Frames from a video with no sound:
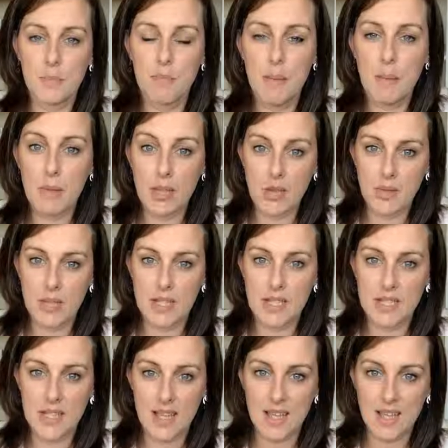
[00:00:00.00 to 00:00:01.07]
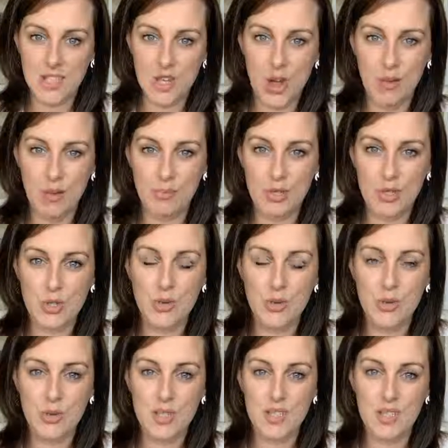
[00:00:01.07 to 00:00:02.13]
maybe you need to take the time to
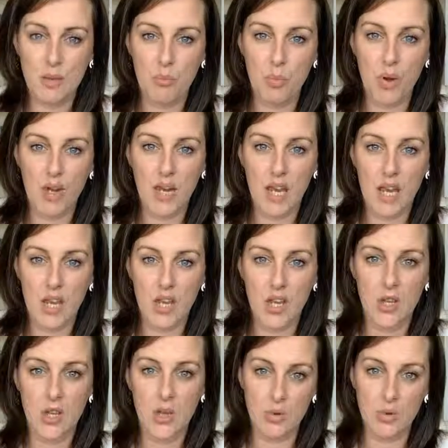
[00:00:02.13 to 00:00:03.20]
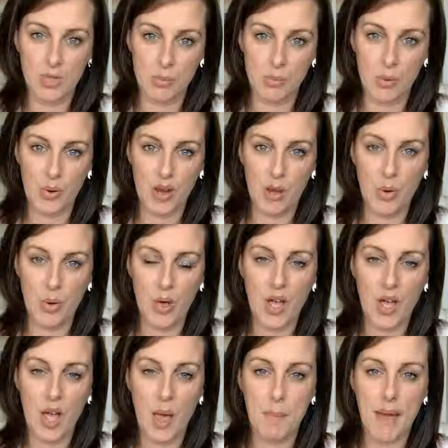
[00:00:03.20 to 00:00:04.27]
talk to someone in your support
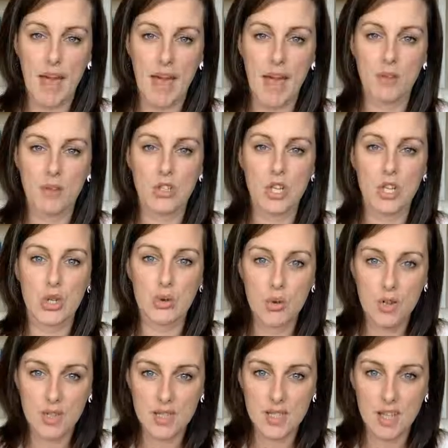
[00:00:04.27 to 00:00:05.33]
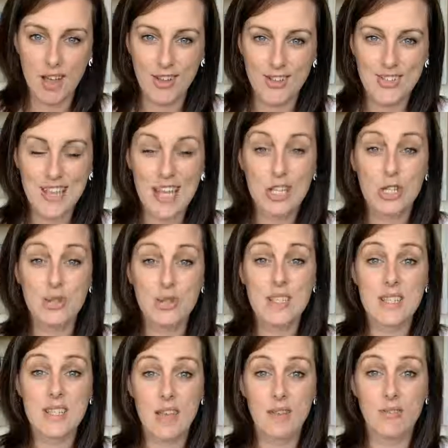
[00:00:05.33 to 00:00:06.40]
network about your concerns, and do the
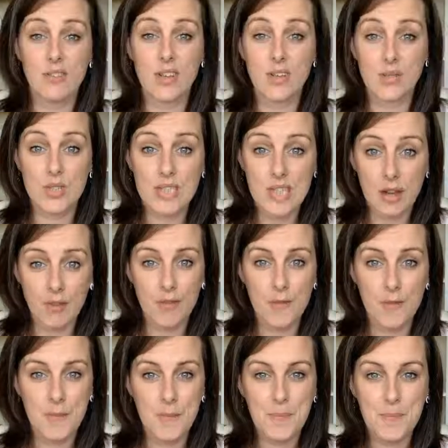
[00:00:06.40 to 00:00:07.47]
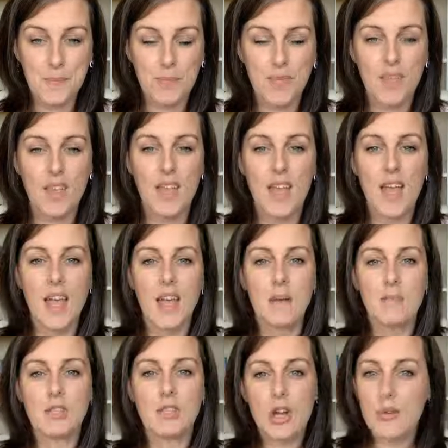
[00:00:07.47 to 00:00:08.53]
same for yourself.
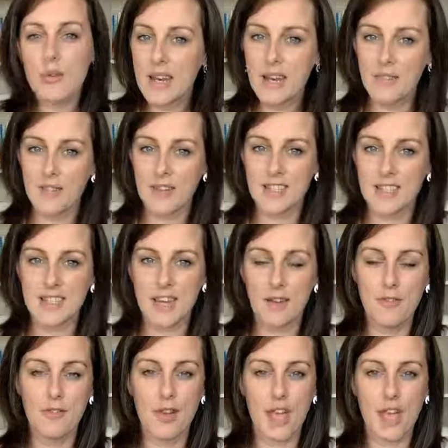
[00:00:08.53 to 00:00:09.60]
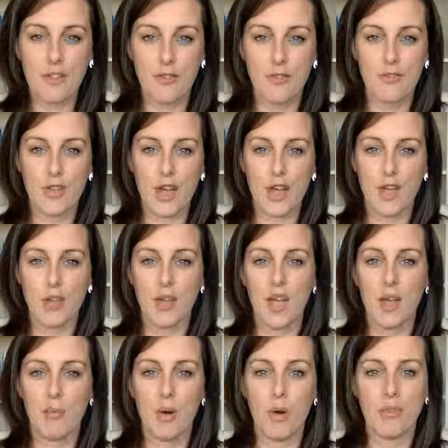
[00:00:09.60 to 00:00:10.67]
But don't let it fester for either of you,
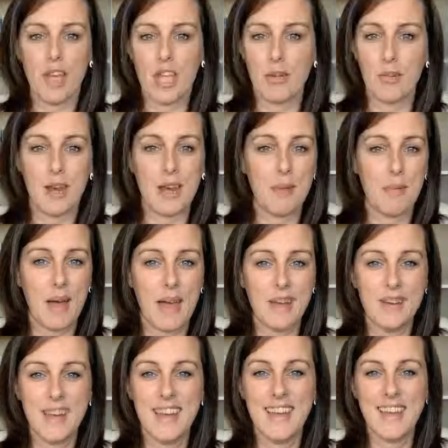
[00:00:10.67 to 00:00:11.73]
it won't get you anywhere.